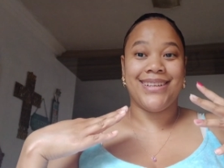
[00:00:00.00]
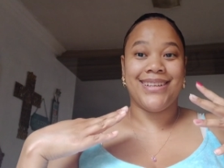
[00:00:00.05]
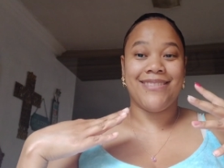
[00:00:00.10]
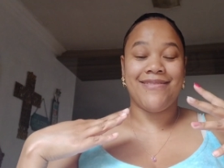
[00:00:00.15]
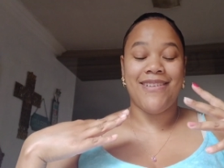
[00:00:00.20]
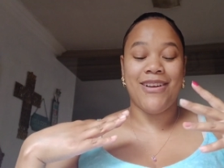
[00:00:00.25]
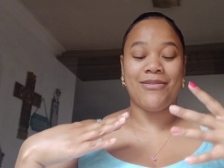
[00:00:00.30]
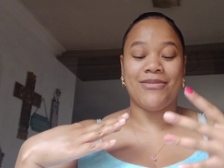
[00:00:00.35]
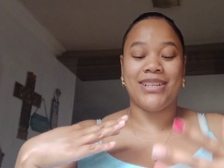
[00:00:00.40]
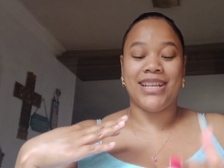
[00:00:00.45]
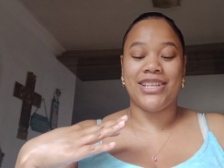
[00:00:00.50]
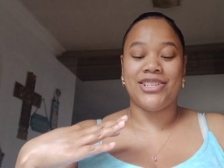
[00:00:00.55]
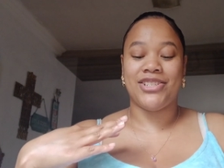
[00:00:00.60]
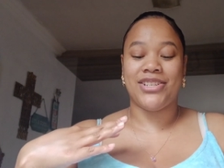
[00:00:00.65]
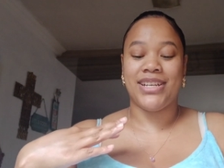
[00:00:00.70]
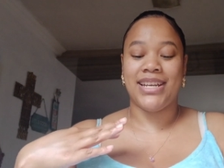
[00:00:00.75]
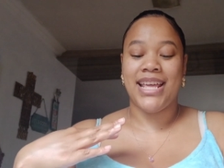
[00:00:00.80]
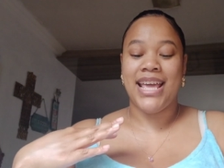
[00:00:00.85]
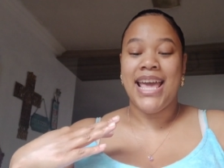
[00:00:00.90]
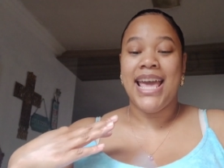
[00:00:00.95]

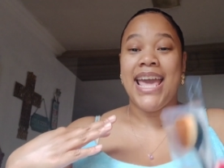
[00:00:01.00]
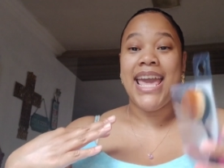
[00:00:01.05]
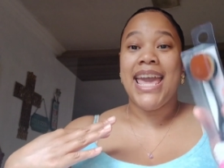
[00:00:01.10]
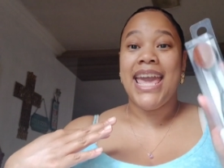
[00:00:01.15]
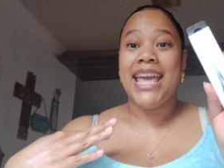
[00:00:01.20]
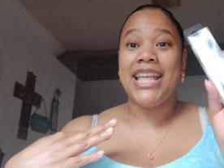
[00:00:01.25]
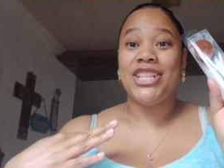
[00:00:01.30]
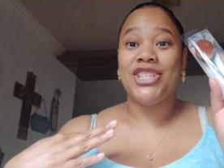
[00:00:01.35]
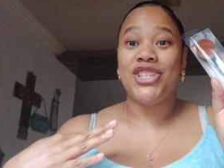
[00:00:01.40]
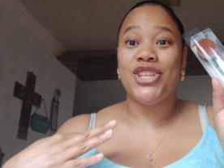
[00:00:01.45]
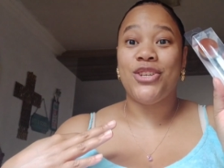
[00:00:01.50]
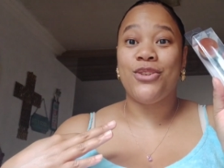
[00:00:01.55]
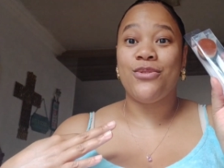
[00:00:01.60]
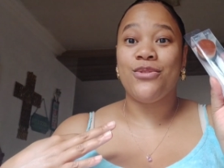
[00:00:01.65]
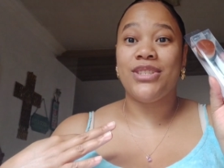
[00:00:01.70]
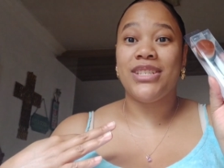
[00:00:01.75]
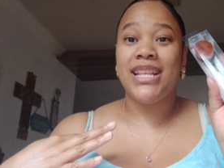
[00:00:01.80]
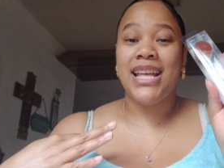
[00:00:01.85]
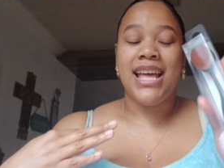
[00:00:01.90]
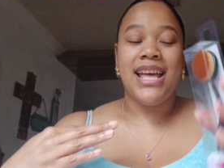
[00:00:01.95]
foundation and she
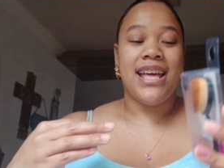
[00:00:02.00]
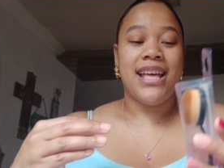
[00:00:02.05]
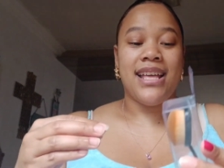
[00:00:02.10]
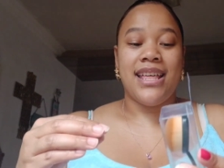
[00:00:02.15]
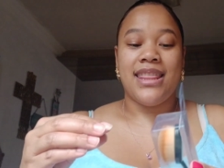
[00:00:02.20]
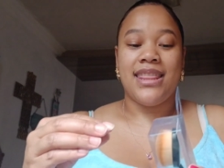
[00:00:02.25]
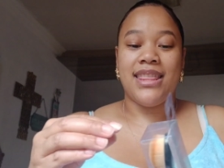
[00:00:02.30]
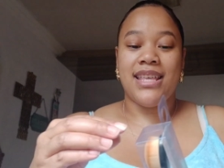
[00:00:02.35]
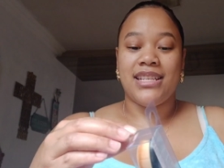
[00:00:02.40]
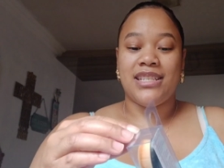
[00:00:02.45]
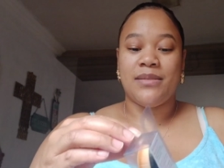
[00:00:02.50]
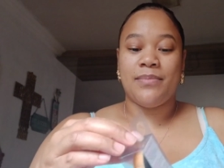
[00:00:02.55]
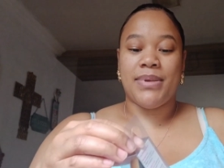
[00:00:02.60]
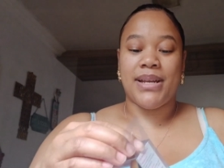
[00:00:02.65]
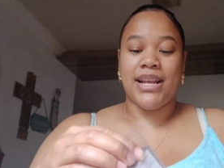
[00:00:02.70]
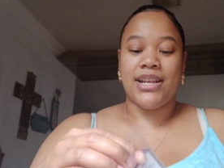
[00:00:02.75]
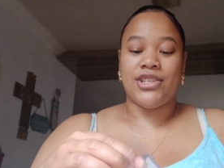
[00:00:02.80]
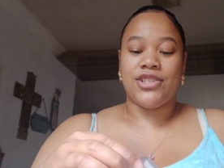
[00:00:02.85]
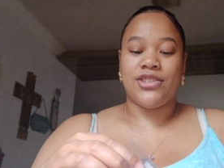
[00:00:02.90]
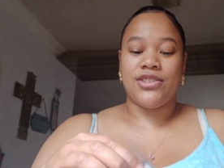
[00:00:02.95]
used this
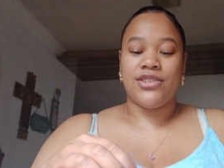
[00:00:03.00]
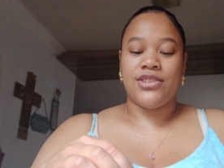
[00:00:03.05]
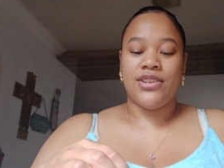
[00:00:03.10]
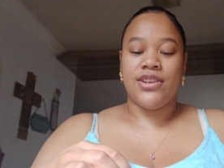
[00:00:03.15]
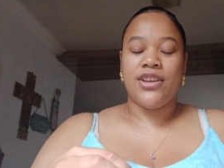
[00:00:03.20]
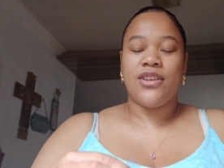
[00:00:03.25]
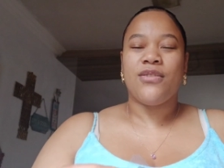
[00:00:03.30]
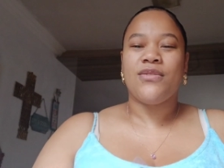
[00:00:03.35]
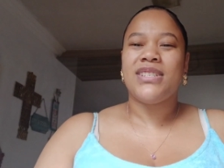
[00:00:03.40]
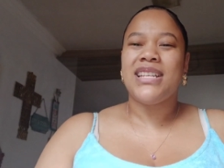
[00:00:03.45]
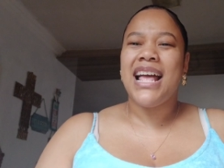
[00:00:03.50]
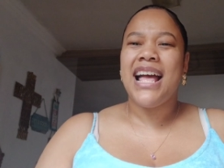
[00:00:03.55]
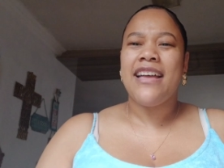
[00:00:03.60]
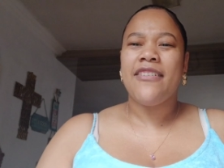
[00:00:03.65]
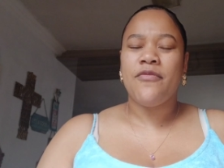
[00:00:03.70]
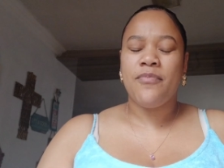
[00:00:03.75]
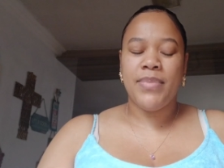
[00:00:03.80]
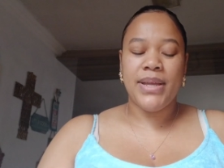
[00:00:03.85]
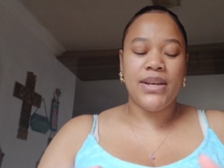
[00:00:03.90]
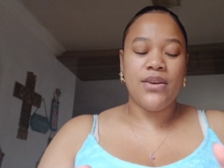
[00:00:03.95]
brush because
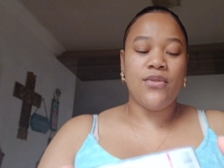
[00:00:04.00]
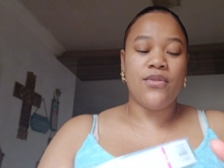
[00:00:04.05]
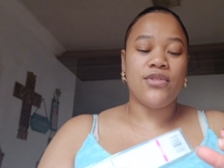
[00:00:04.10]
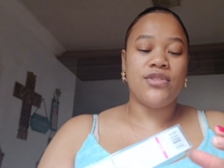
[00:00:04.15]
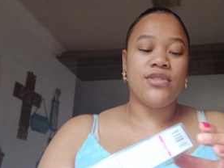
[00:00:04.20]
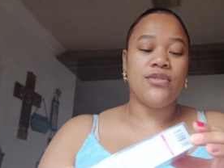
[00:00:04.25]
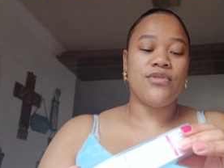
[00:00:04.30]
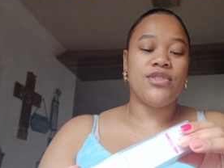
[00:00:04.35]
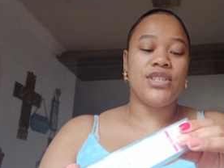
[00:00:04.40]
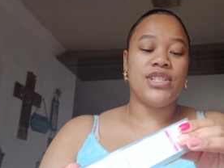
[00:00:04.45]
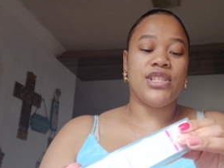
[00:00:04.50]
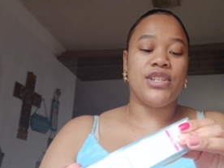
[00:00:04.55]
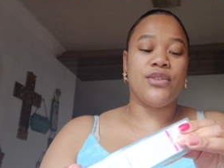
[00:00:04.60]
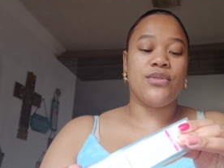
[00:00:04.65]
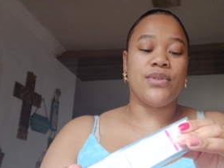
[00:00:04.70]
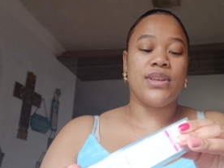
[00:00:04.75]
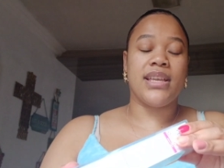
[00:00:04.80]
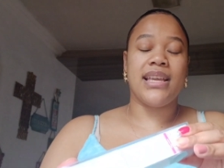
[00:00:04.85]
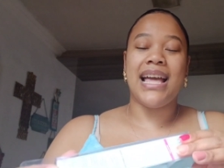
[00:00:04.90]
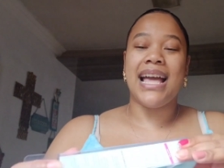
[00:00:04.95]
I've been also just
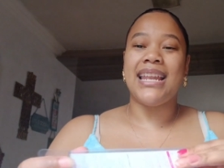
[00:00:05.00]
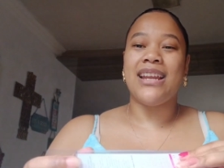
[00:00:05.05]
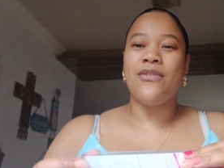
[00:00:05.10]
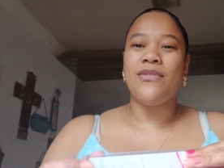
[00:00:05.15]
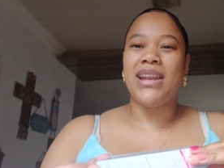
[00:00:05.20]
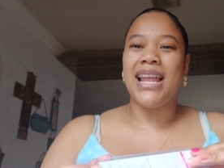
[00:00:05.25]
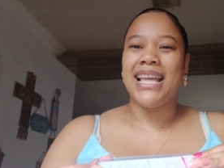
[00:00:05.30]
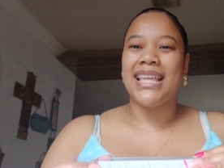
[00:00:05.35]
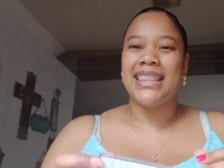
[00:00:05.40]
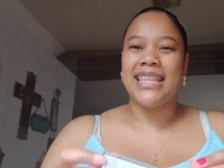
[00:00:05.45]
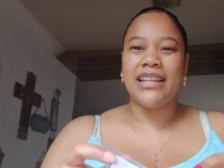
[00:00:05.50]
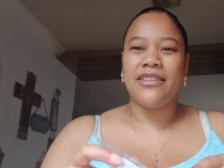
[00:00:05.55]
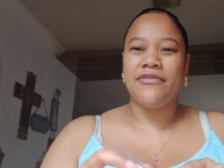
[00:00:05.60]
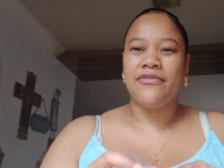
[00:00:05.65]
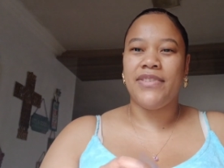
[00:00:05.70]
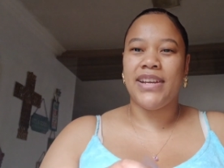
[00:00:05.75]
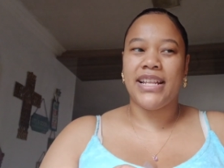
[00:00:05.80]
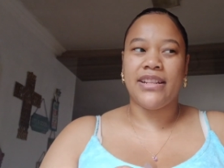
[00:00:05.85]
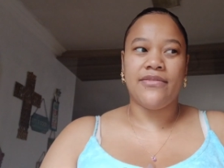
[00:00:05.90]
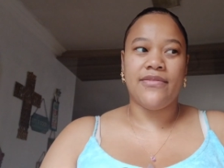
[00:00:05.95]
look I don't like that
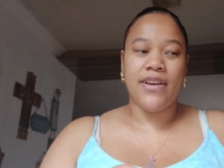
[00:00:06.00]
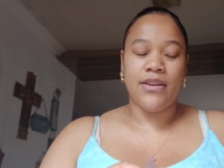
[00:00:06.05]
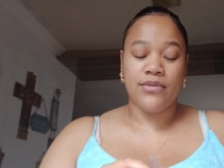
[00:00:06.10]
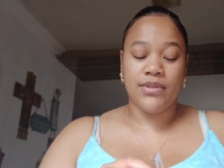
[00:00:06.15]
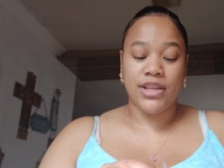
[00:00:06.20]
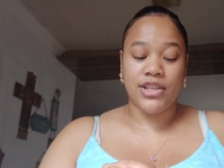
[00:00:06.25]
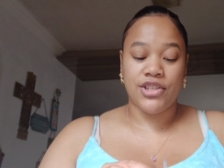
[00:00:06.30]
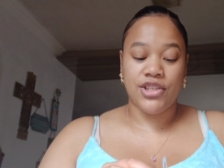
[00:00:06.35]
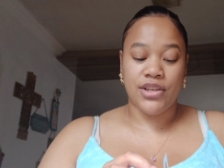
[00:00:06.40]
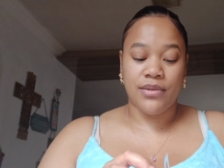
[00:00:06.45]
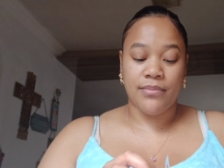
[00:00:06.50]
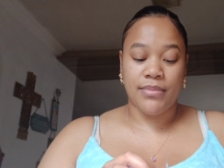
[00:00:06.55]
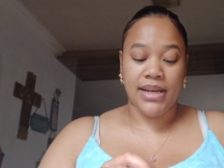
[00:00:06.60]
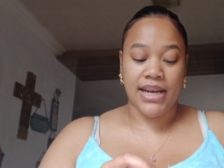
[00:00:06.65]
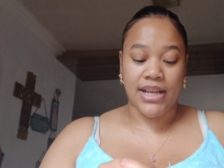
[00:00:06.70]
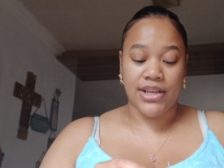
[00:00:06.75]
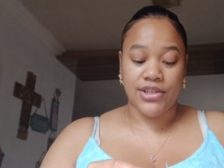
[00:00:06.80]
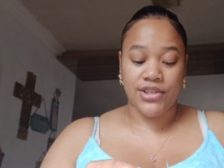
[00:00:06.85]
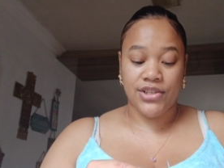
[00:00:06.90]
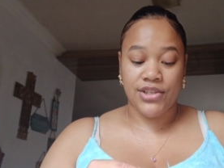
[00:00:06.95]
flat foundation
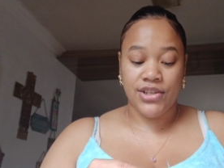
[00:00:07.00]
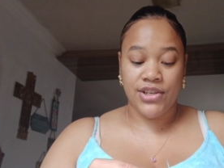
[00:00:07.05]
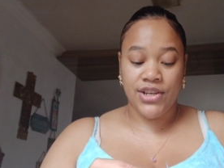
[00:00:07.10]
brush